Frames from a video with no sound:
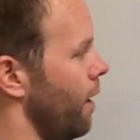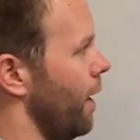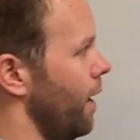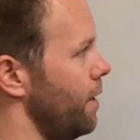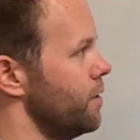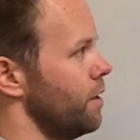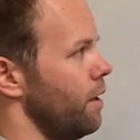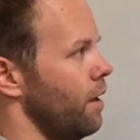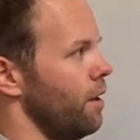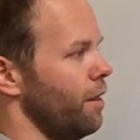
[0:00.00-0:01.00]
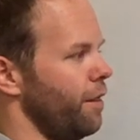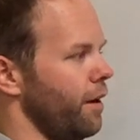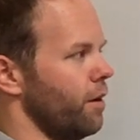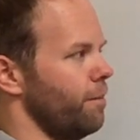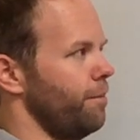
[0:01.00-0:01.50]
And
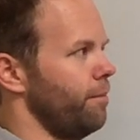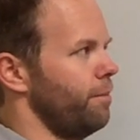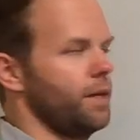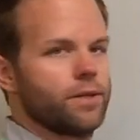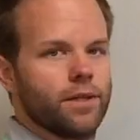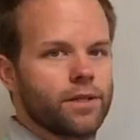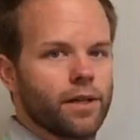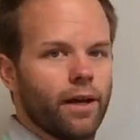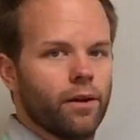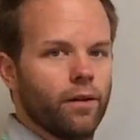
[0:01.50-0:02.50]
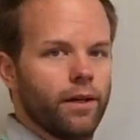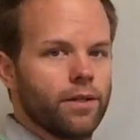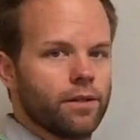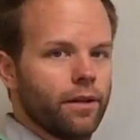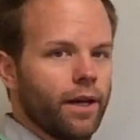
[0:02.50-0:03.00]
their business cycle
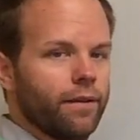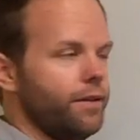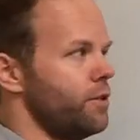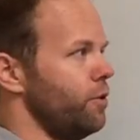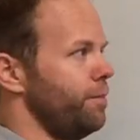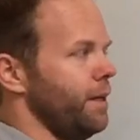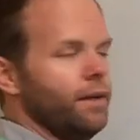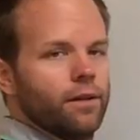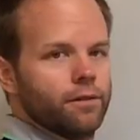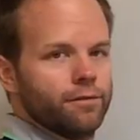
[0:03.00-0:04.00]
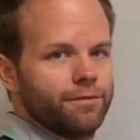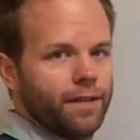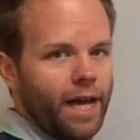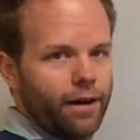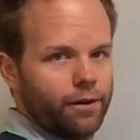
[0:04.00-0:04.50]
is likely to be
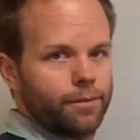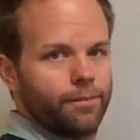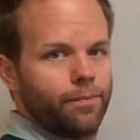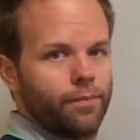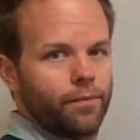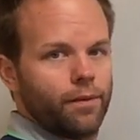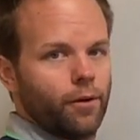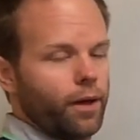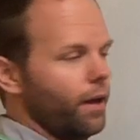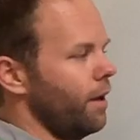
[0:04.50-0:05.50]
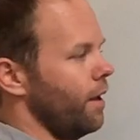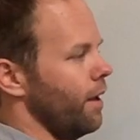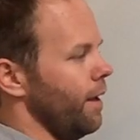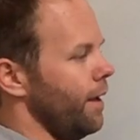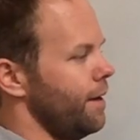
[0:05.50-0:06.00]
flatter. Okay?
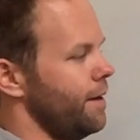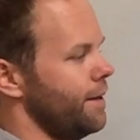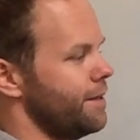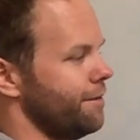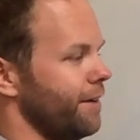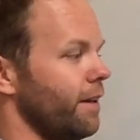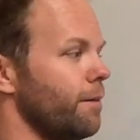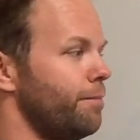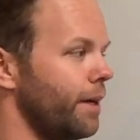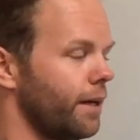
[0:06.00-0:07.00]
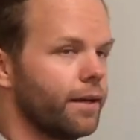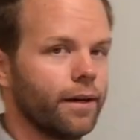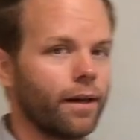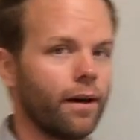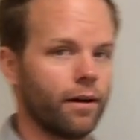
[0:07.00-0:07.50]
In developing
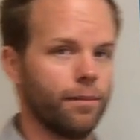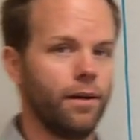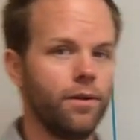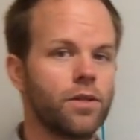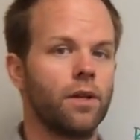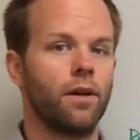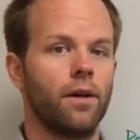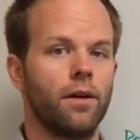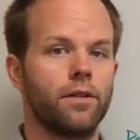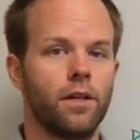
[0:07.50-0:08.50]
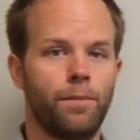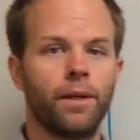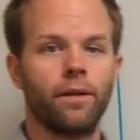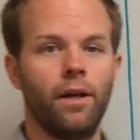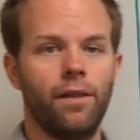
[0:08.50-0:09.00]
economies,
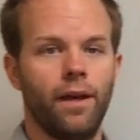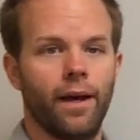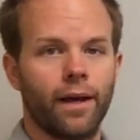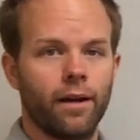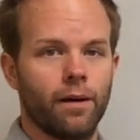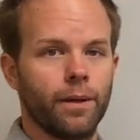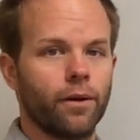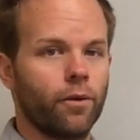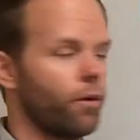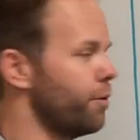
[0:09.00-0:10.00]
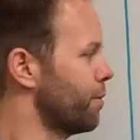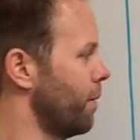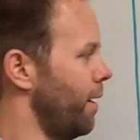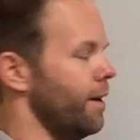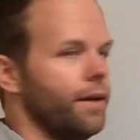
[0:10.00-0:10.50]
typically the economic growth
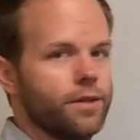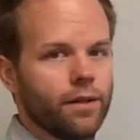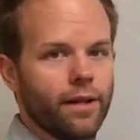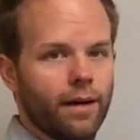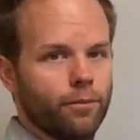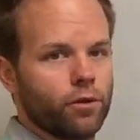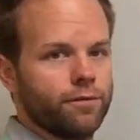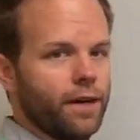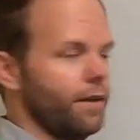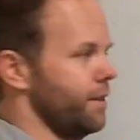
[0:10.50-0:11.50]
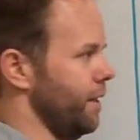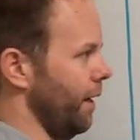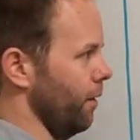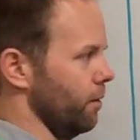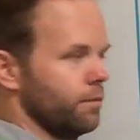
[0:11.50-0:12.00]
rate is a lot more volatile.